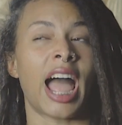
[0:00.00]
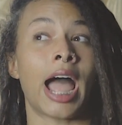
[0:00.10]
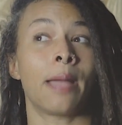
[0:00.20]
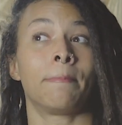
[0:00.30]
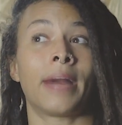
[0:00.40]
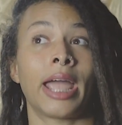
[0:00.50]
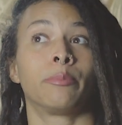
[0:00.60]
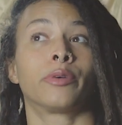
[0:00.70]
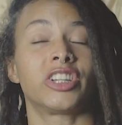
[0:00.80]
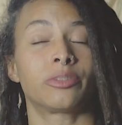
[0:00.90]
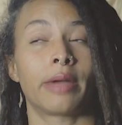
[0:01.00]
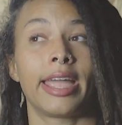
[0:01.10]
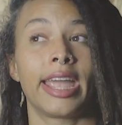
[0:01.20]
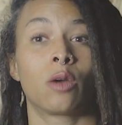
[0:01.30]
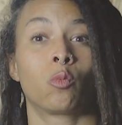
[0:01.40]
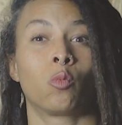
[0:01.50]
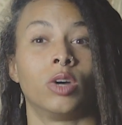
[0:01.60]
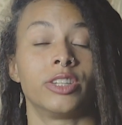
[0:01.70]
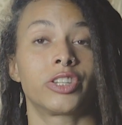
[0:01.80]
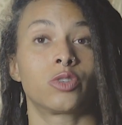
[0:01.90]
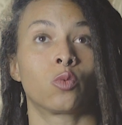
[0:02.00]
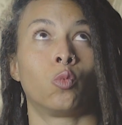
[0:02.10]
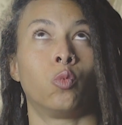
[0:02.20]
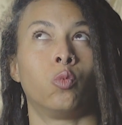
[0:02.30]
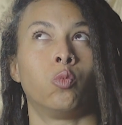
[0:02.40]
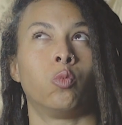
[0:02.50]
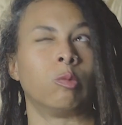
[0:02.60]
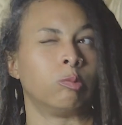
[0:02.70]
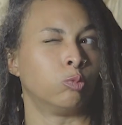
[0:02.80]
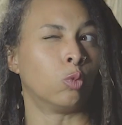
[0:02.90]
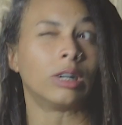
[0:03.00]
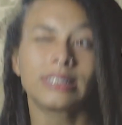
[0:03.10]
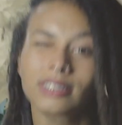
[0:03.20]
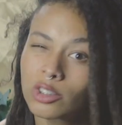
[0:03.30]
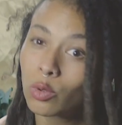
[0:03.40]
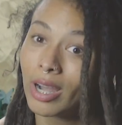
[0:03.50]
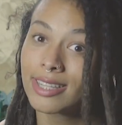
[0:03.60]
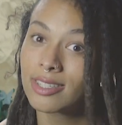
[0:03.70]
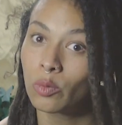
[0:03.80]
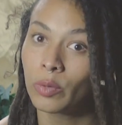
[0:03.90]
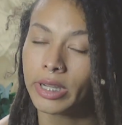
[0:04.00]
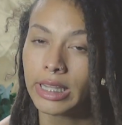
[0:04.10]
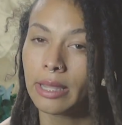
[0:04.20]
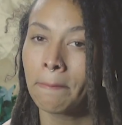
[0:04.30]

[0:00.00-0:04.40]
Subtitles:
I might brush my hair once or twice a week,